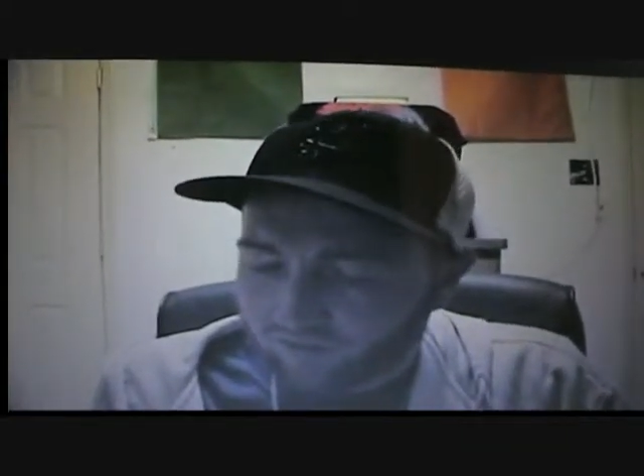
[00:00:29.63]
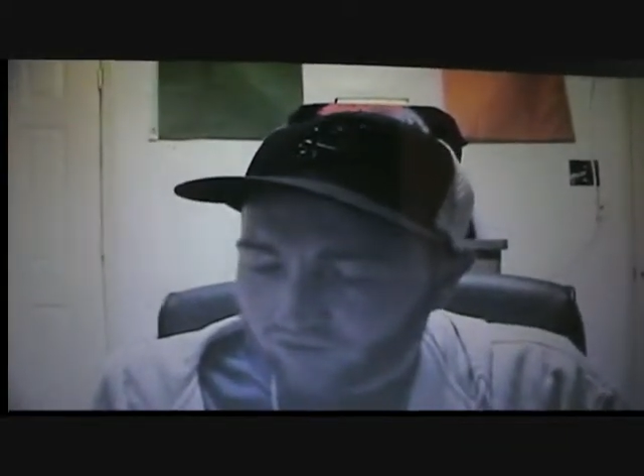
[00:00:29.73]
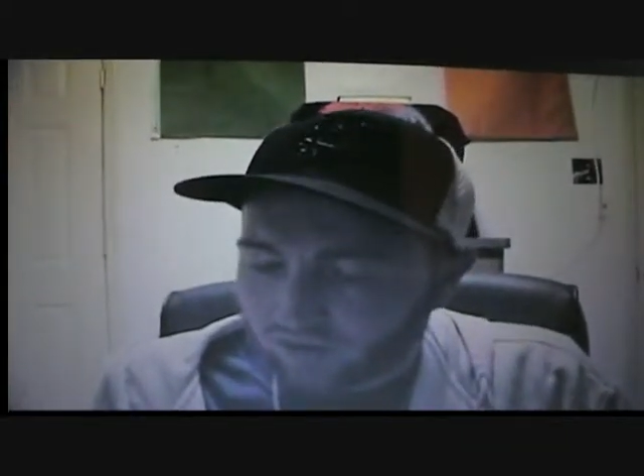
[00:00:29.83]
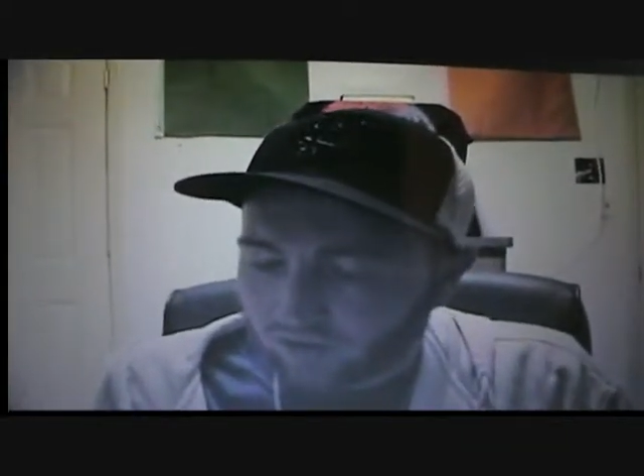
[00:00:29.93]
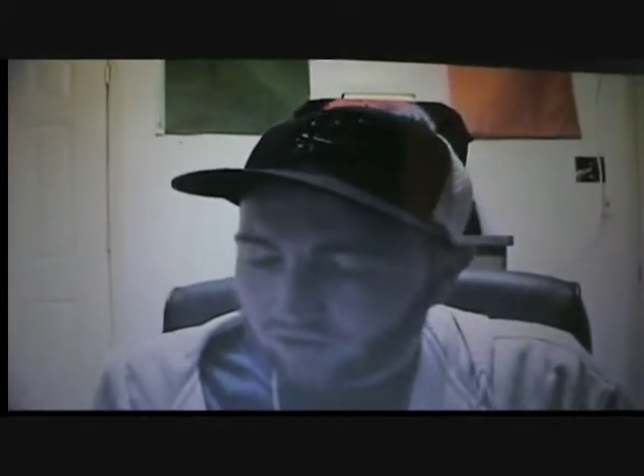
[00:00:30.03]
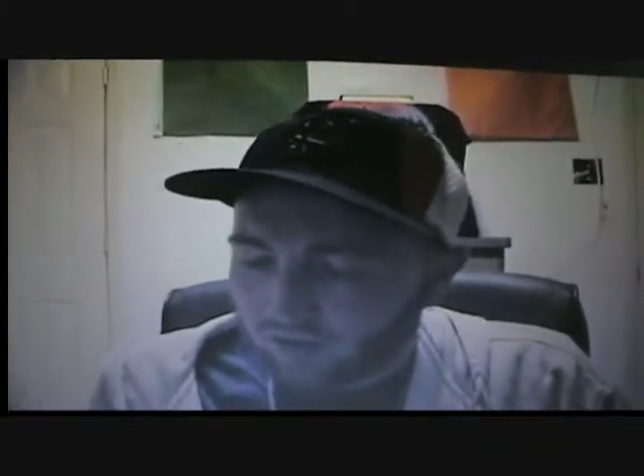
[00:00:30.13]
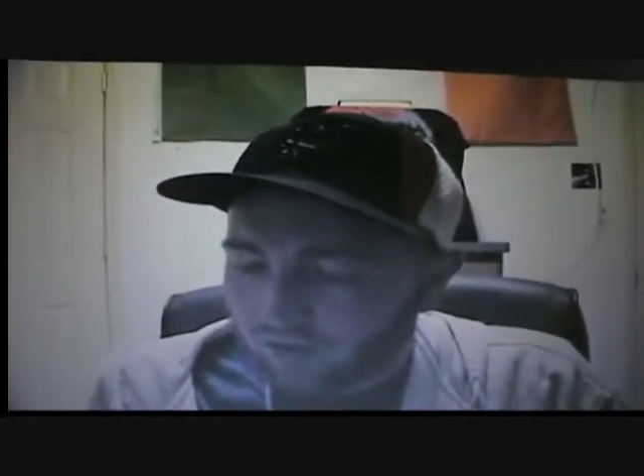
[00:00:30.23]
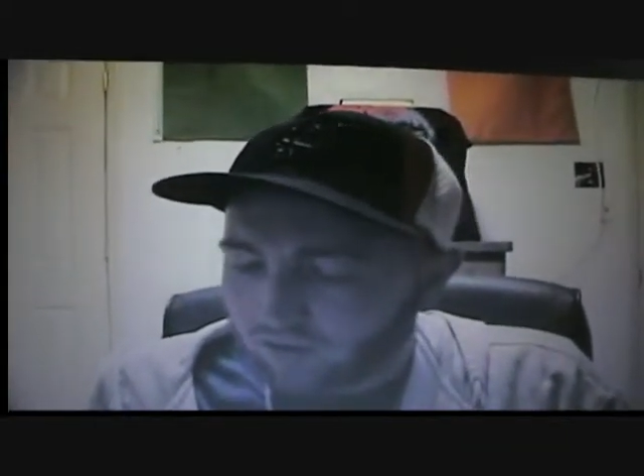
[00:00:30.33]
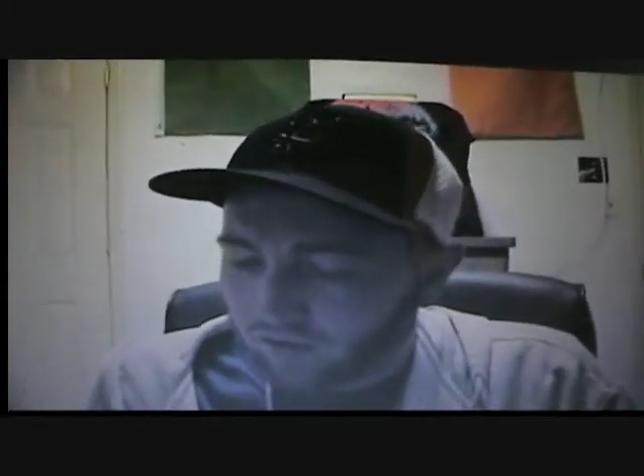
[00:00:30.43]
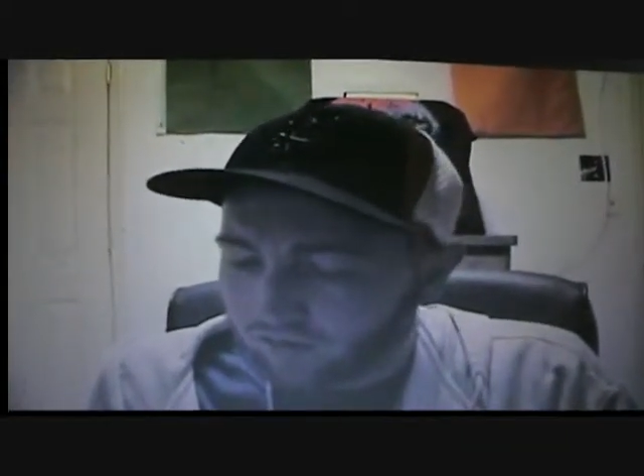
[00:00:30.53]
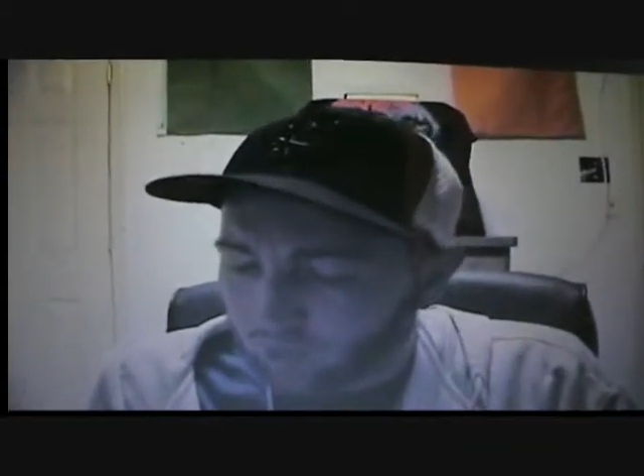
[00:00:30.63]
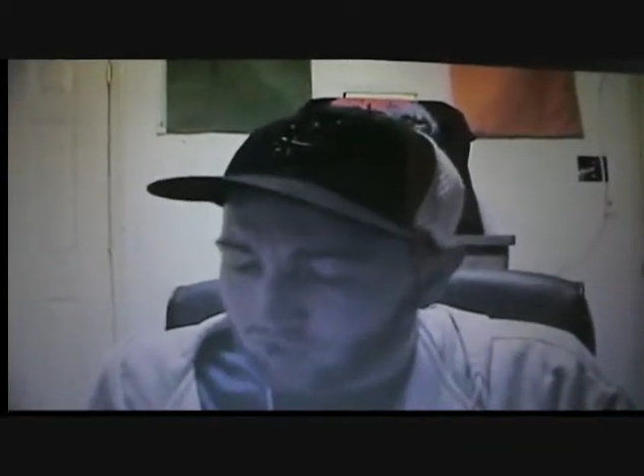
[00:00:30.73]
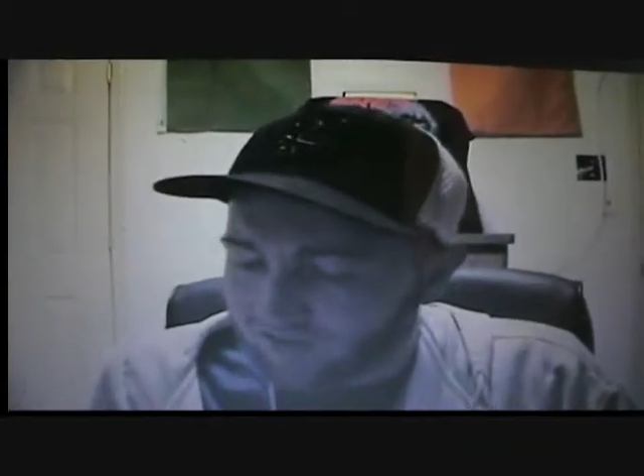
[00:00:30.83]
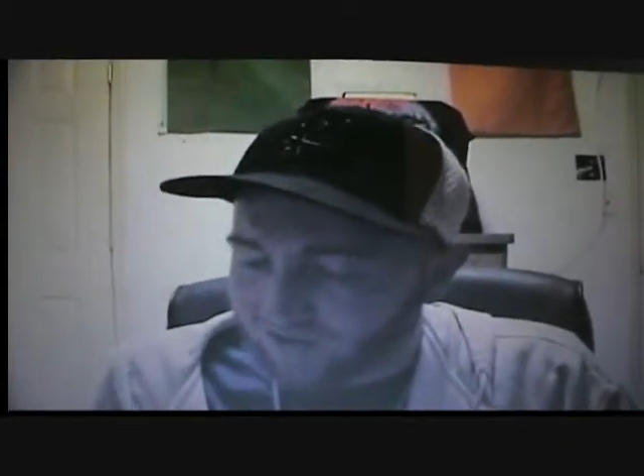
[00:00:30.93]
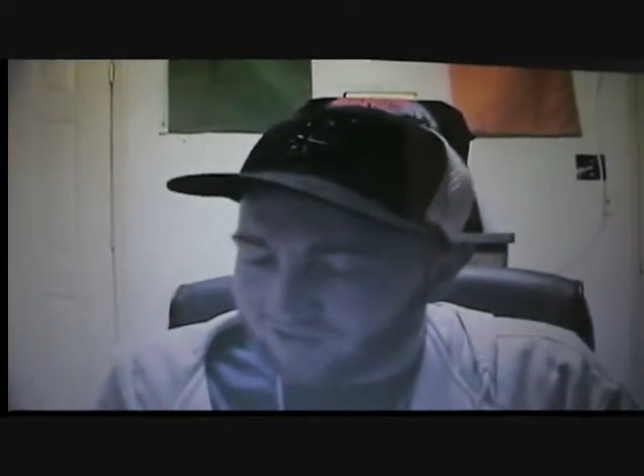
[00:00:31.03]
Yah's commandments,
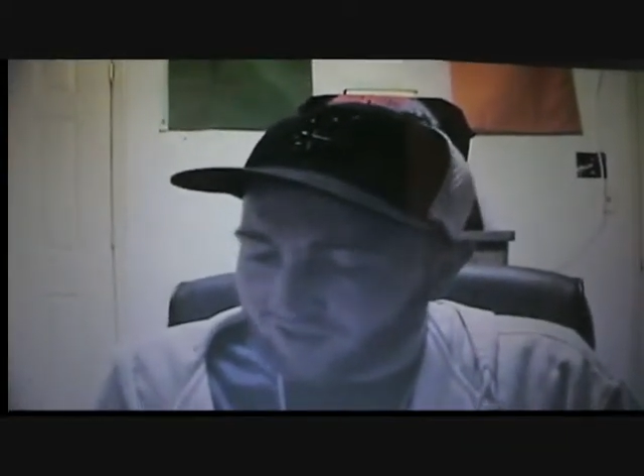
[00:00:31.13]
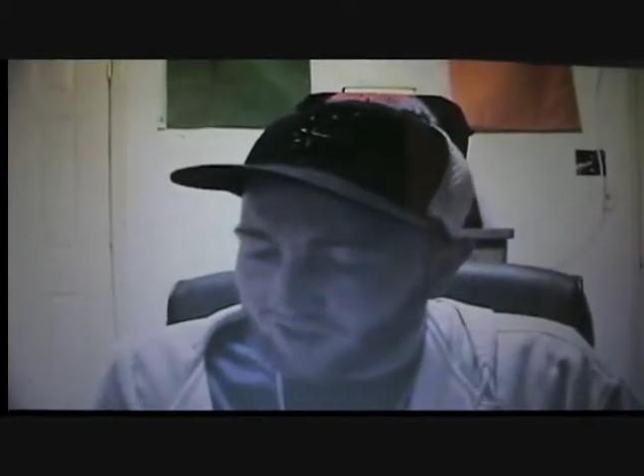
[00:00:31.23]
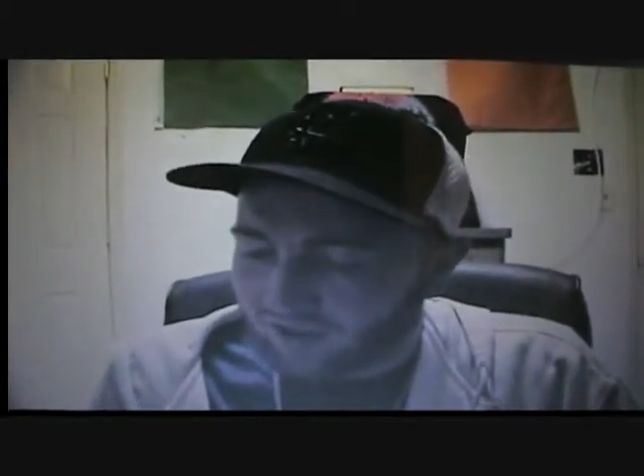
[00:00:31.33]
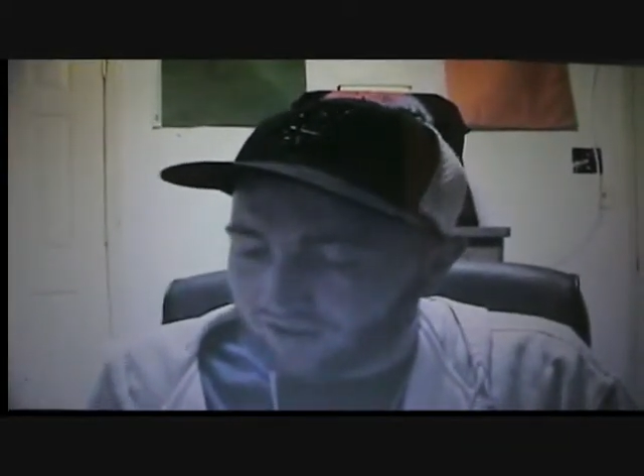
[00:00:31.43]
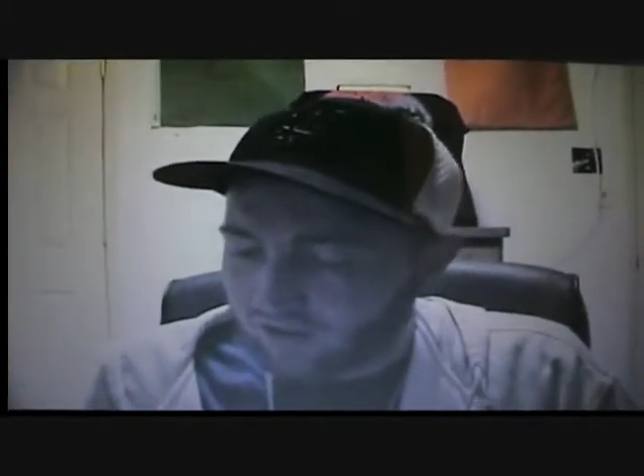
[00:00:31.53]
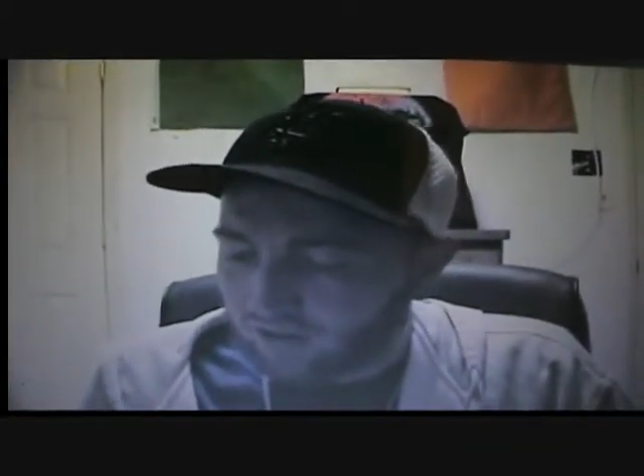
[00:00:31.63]
Moses said,